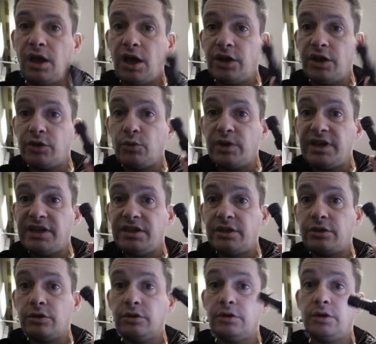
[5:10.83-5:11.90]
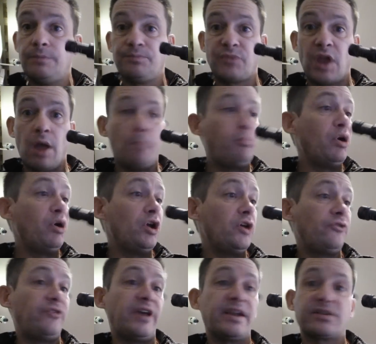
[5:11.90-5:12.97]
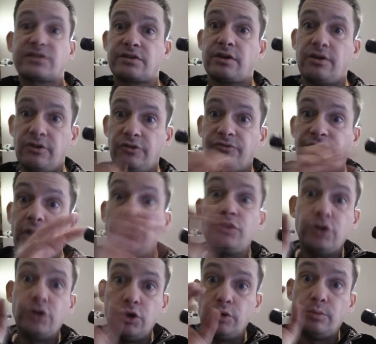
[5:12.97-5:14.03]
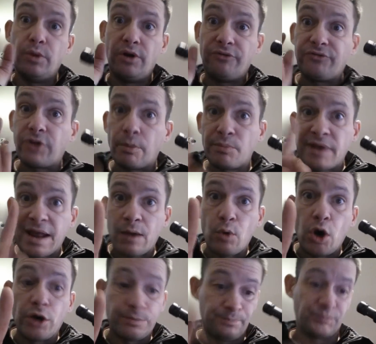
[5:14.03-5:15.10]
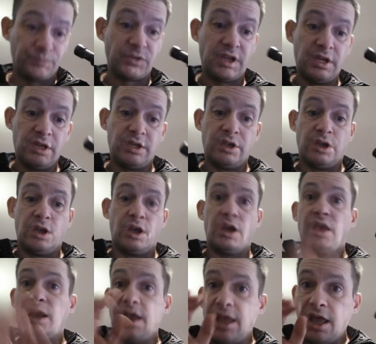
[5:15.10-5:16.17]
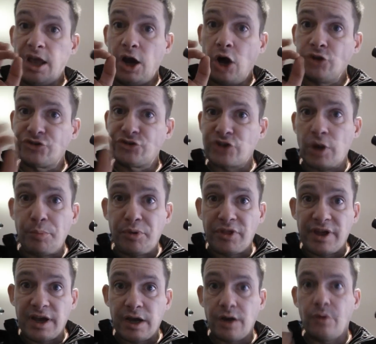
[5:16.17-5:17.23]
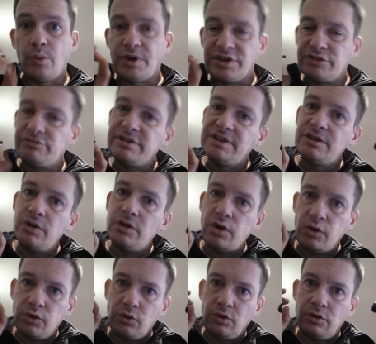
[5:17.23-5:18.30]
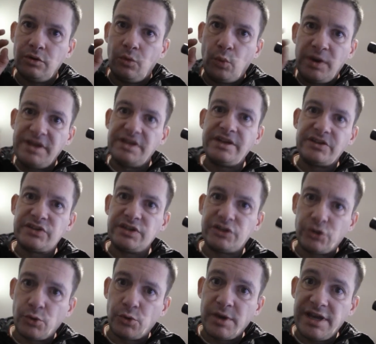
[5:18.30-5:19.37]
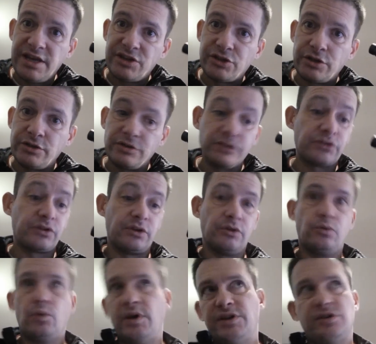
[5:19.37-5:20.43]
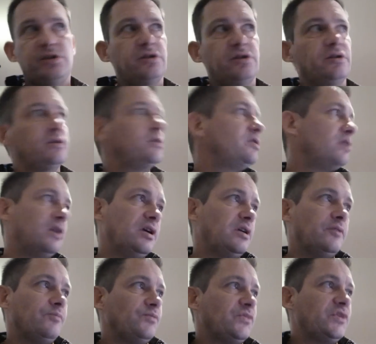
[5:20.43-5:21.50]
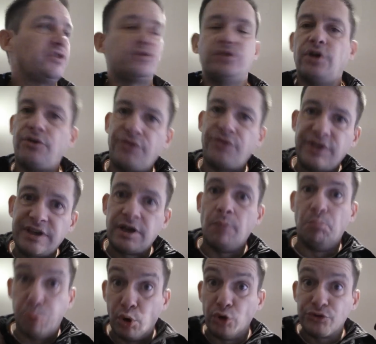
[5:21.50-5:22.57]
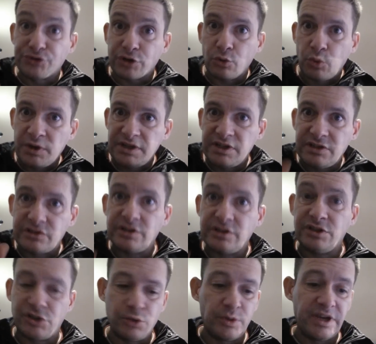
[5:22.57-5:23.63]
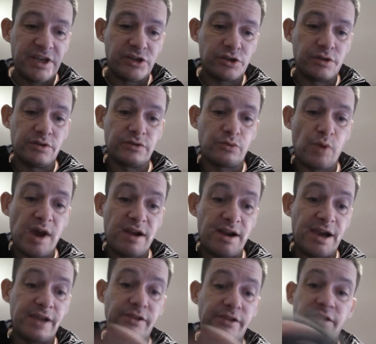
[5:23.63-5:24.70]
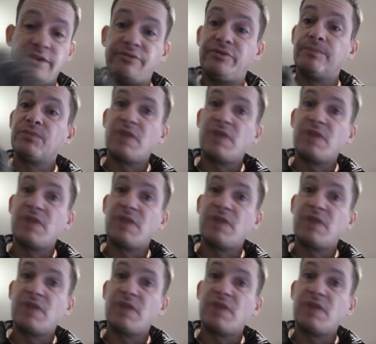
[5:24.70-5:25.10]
and away you go. Perfect volume from now on. On top of that, when you're in windy situations, which there's nothing but windy situations where I live,